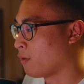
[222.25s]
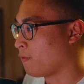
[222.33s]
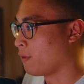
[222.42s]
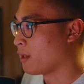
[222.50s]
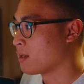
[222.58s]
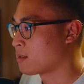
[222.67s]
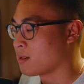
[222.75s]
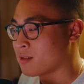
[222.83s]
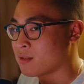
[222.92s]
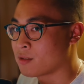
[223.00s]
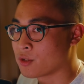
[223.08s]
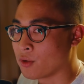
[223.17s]
for this,
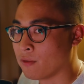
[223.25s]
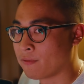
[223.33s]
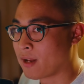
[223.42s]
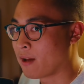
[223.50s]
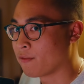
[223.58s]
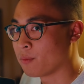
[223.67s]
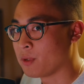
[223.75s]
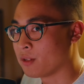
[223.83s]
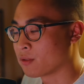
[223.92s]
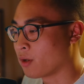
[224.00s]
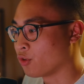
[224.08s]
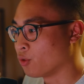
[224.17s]
it's too flat for me,
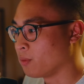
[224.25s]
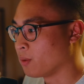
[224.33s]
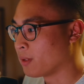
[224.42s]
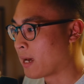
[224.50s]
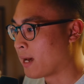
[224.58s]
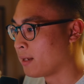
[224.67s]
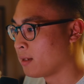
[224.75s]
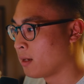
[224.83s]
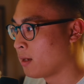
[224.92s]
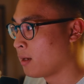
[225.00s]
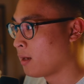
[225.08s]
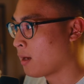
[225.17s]
so I normally would add
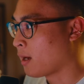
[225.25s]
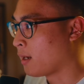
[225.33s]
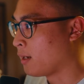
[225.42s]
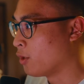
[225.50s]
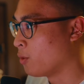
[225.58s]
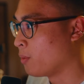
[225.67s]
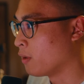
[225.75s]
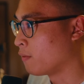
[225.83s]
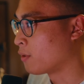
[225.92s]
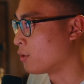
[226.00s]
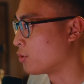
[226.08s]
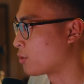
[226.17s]
a little bit of
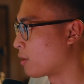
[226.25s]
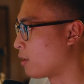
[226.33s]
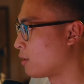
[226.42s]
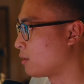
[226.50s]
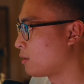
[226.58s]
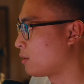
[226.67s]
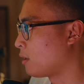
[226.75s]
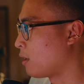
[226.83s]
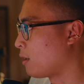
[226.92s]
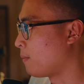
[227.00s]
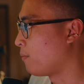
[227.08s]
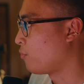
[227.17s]
contrast.
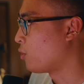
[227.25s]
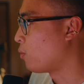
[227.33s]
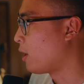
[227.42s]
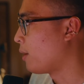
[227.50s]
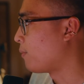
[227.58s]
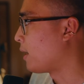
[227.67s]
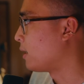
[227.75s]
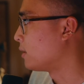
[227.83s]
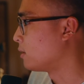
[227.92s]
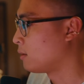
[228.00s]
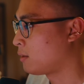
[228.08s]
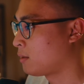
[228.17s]
The white
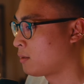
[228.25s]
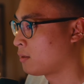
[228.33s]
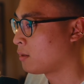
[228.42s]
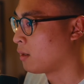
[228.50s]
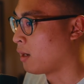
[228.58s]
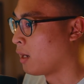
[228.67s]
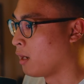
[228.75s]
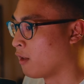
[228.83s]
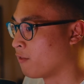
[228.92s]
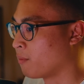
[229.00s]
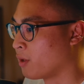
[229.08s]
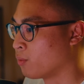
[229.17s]
balance, I
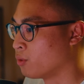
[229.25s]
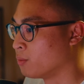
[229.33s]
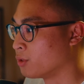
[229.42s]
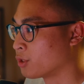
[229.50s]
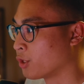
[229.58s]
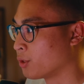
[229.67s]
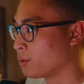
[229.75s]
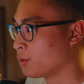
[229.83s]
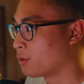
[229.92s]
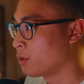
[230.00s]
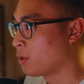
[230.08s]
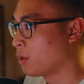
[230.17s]
love my warmer
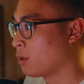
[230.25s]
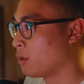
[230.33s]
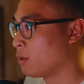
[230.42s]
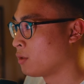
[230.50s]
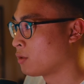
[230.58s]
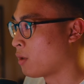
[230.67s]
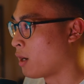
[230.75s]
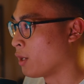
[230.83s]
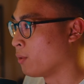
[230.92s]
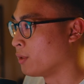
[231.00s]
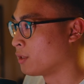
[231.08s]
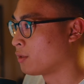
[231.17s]
tones, so I
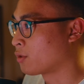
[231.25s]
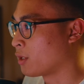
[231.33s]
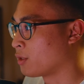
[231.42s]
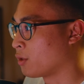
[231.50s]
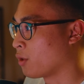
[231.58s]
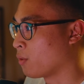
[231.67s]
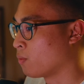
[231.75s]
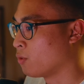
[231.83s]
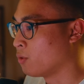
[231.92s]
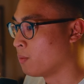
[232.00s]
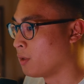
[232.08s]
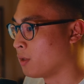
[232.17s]
always try to go
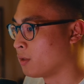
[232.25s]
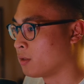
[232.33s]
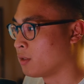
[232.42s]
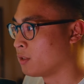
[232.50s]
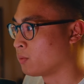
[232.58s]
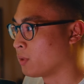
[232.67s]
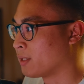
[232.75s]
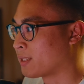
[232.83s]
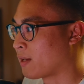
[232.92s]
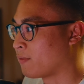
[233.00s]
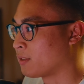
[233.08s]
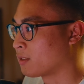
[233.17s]
warmer, as well as
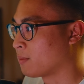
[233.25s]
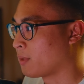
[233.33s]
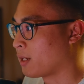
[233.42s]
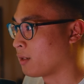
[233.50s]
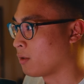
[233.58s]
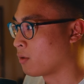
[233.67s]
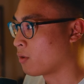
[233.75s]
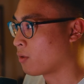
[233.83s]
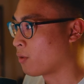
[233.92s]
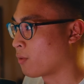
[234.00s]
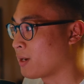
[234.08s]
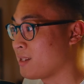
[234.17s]
having some
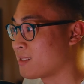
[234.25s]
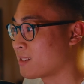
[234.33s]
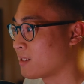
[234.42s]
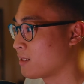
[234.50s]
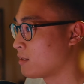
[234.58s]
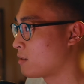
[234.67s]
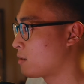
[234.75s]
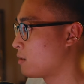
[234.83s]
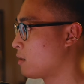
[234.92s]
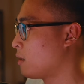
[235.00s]
green tints.